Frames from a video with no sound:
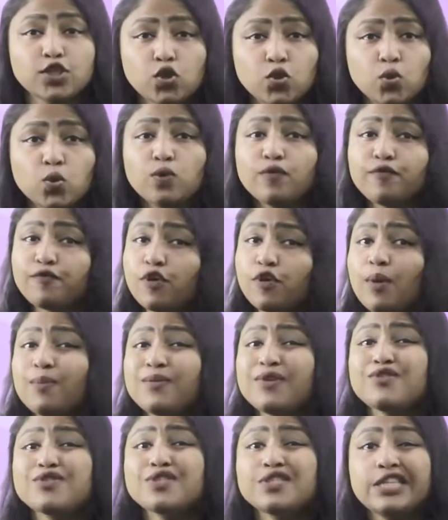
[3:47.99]
2 from
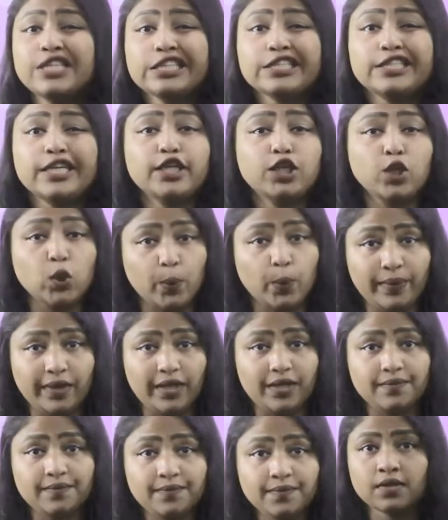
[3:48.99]
the restricted
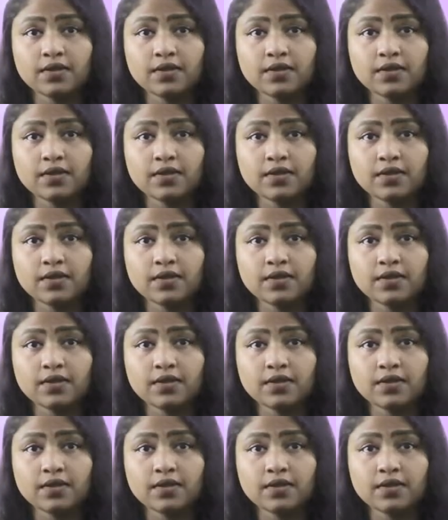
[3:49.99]
domain.